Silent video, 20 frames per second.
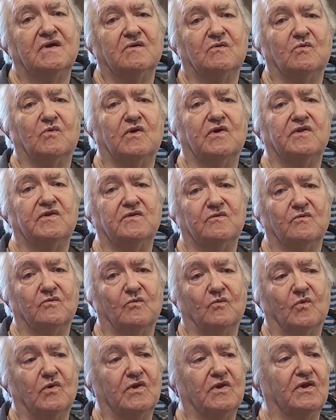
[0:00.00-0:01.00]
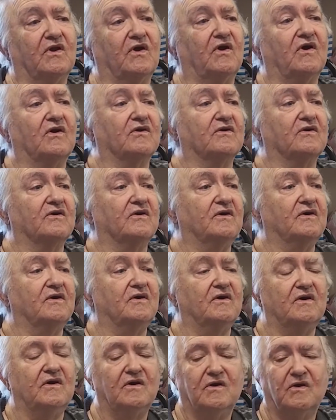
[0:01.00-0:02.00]
one one long
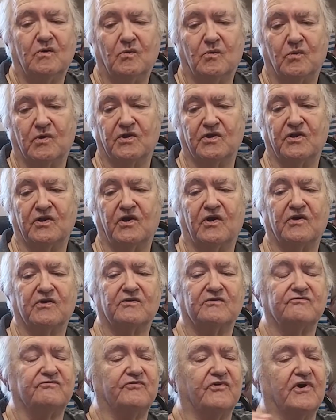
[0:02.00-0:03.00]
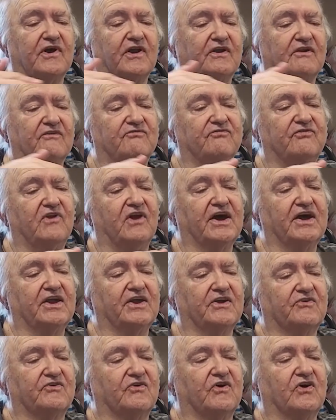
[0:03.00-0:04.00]
one long vital flight
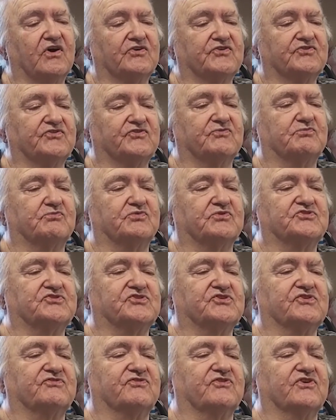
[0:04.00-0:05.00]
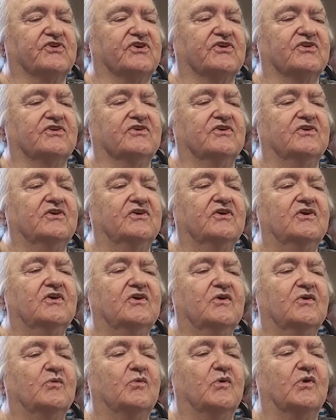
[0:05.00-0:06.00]
across the Pacific and
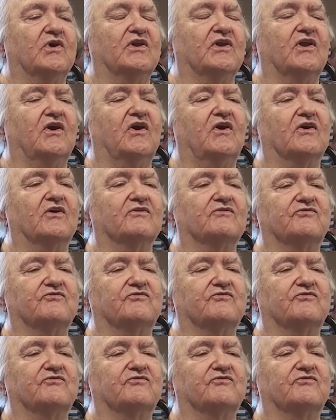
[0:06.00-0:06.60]
one long